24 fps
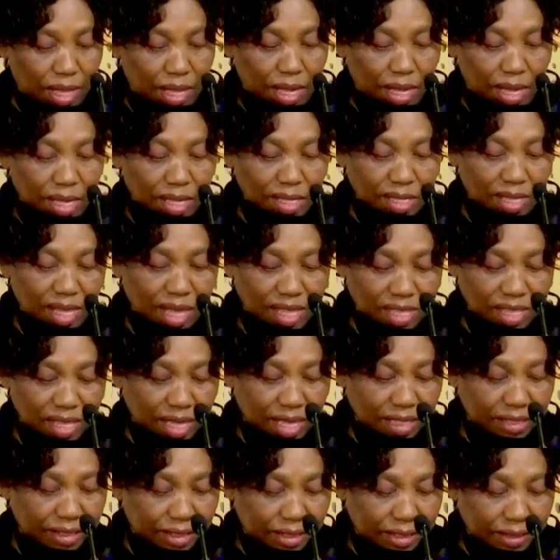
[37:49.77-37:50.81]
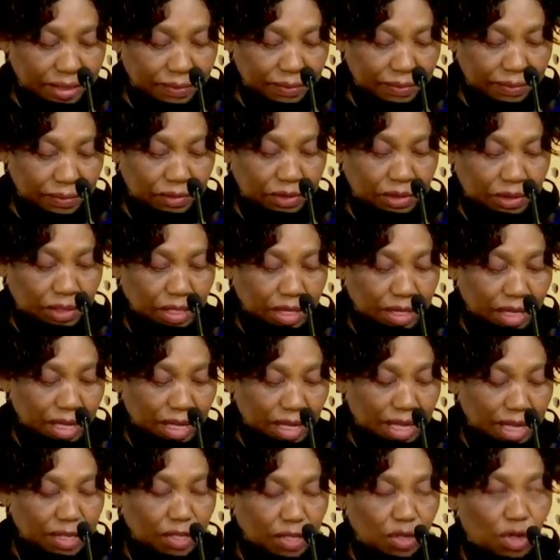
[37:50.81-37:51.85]
And as I said,
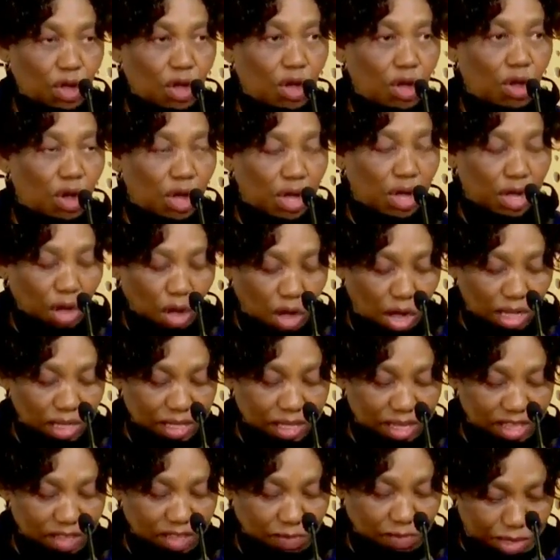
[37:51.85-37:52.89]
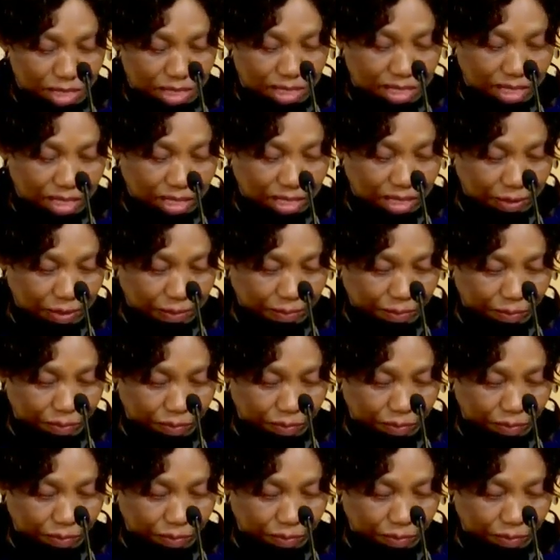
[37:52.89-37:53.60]
at all these meetings,